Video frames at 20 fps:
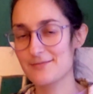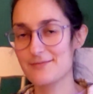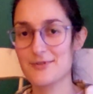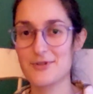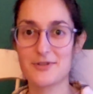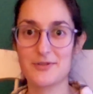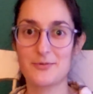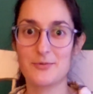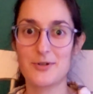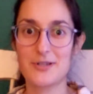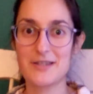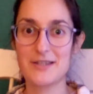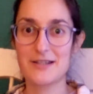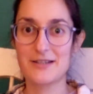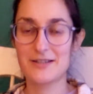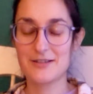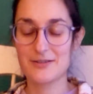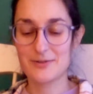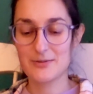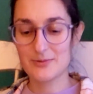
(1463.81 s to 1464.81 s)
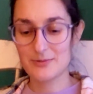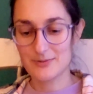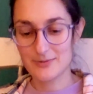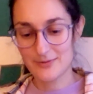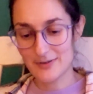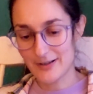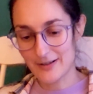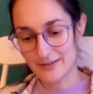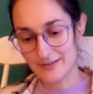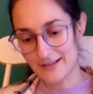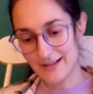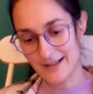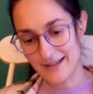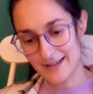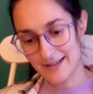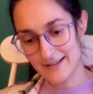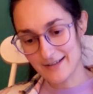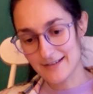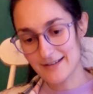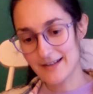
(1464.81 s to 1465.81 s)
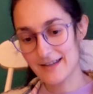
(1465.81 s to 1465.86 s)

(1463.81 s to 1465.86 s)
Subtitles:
just wanted to, felt like it.